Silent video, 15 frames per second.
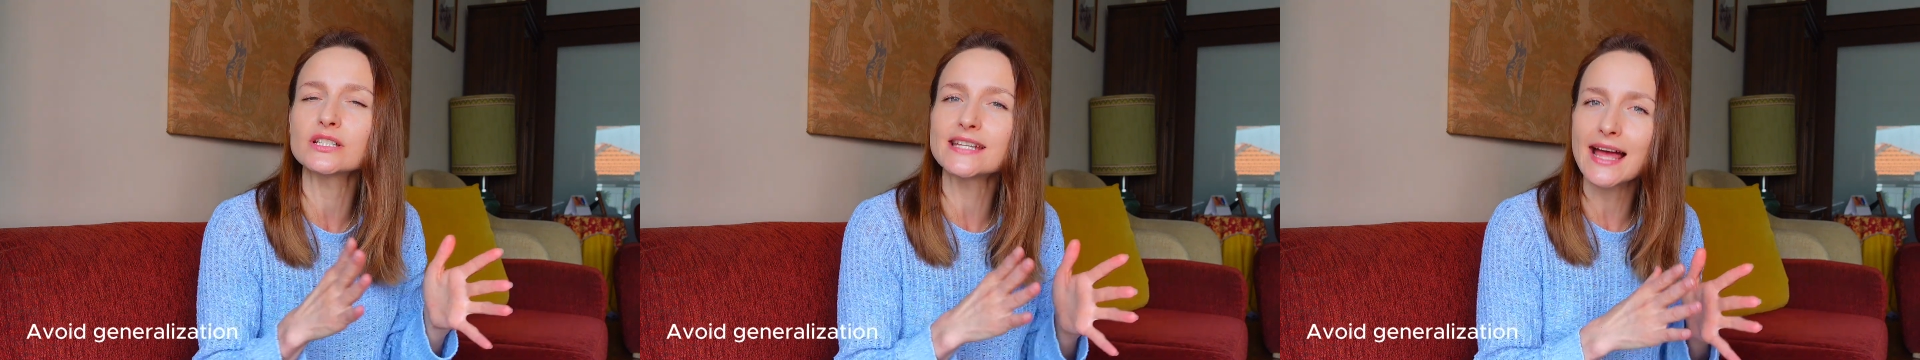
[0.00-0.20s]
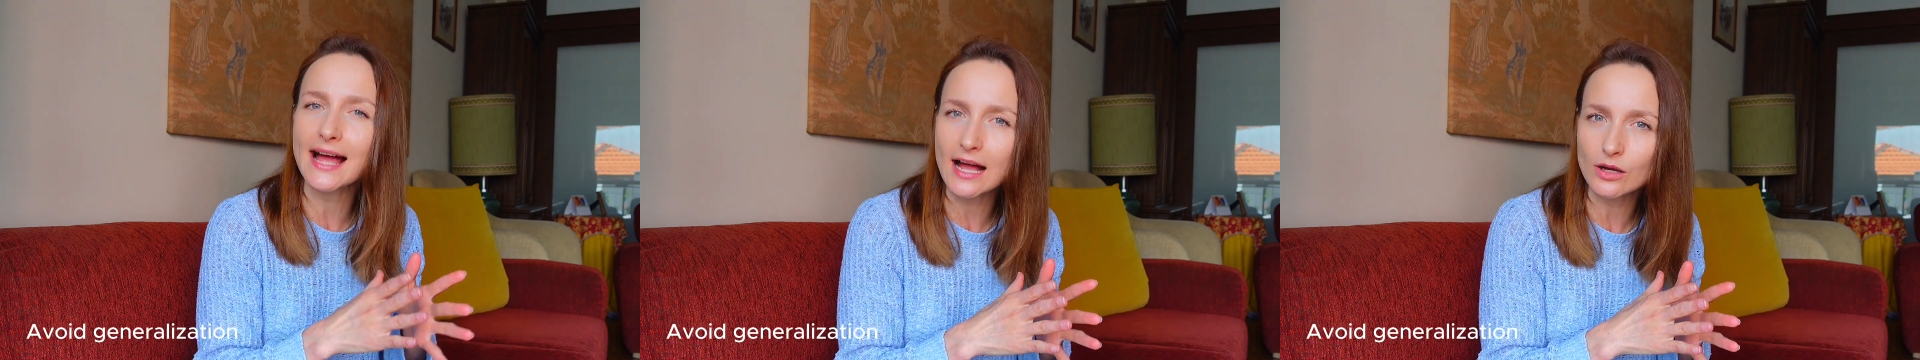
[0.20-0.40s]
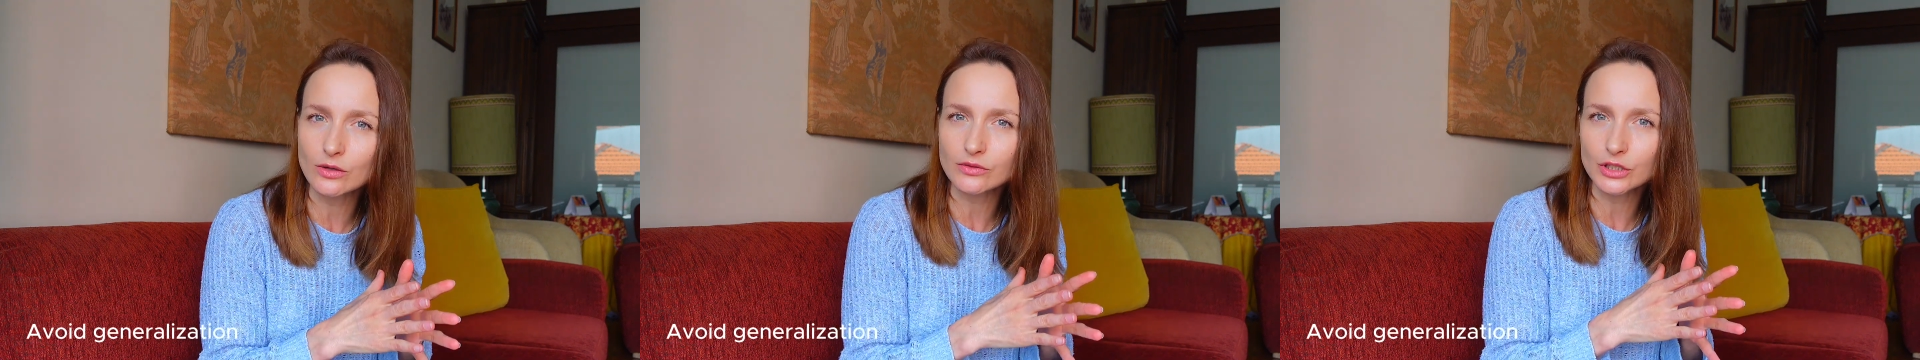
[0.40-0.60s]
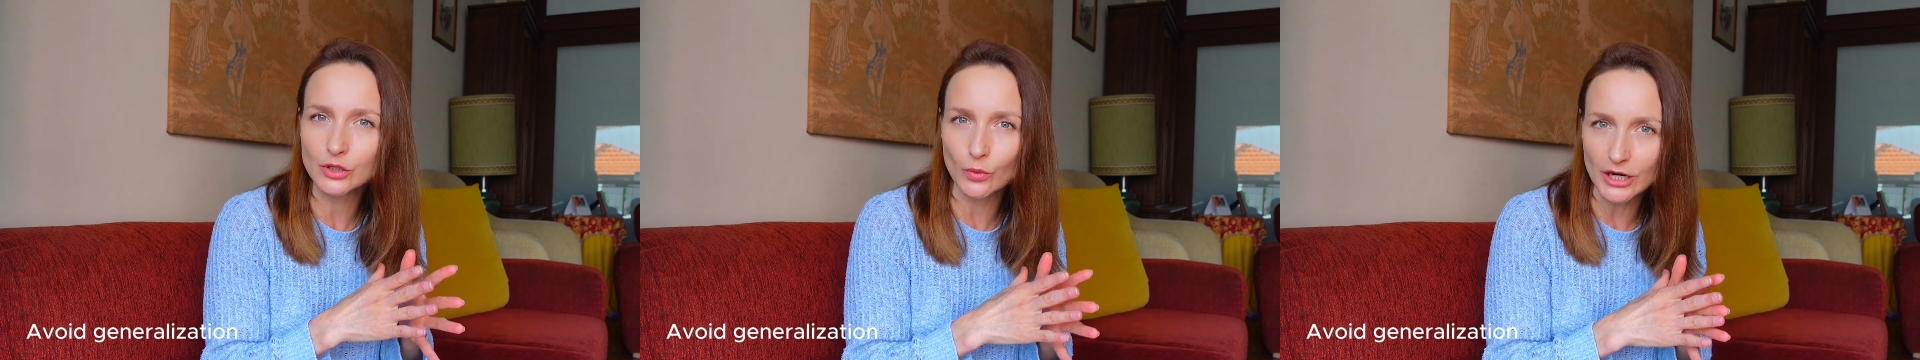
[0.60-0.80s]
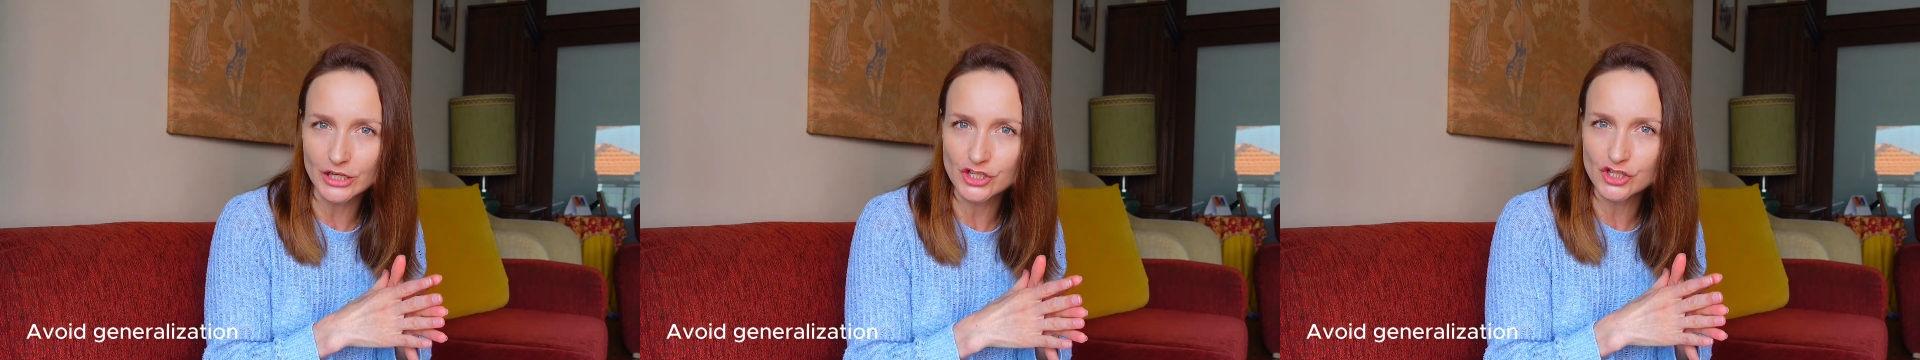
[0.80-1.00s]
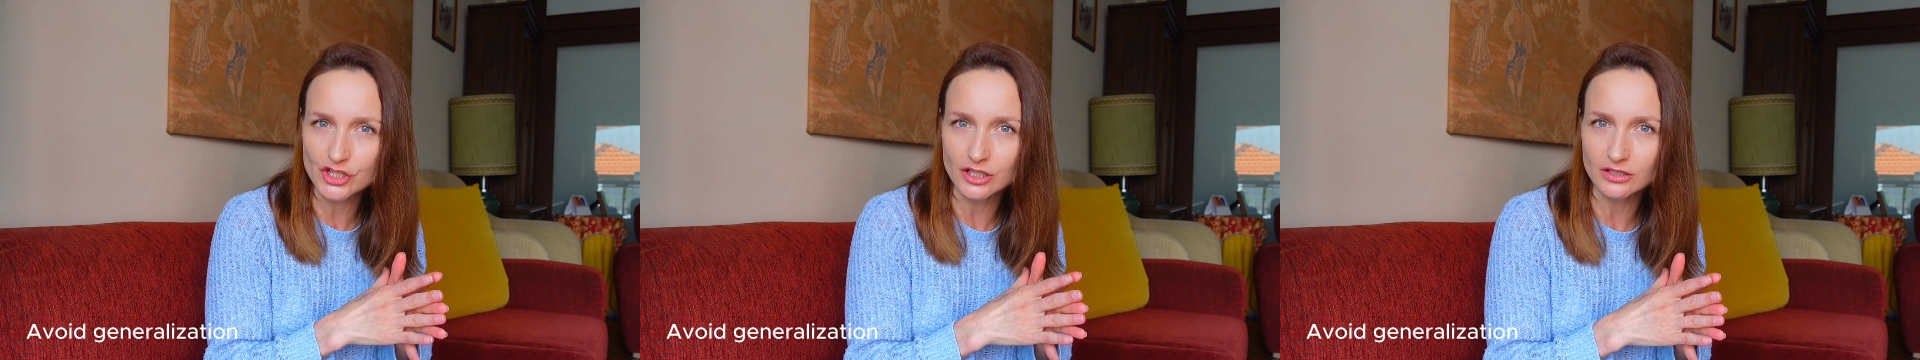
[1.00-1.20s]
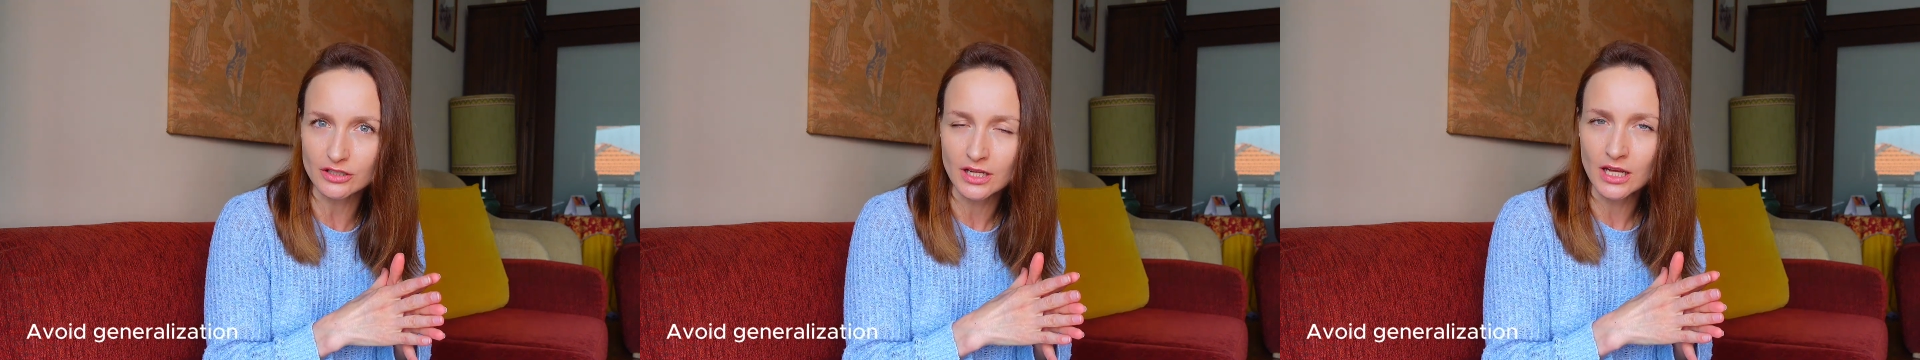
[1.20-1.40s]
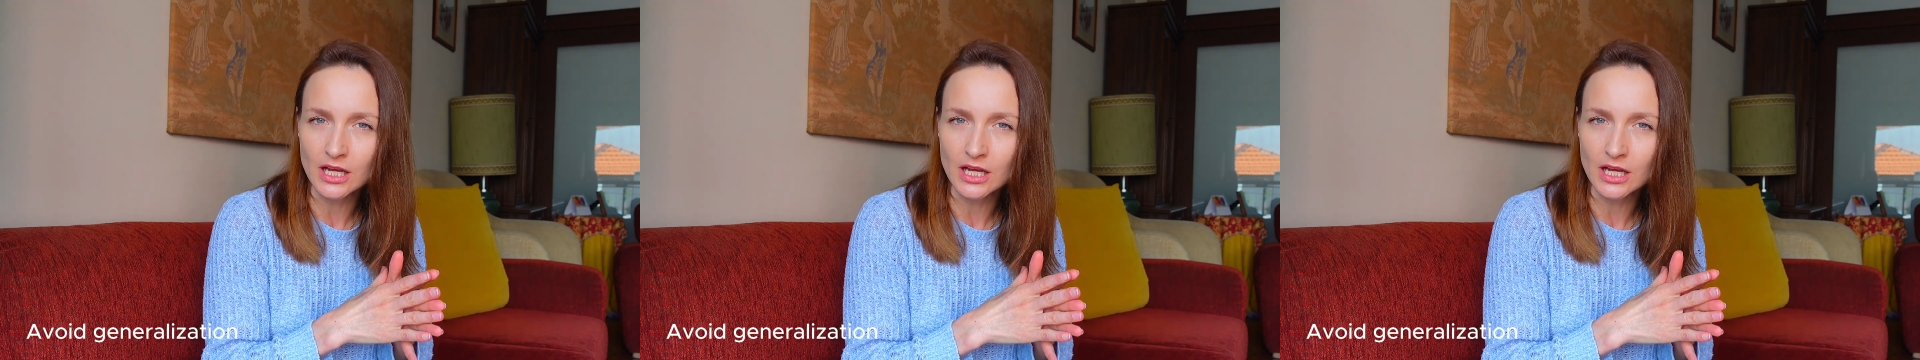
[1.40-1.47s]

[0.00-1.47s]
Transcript: down the question,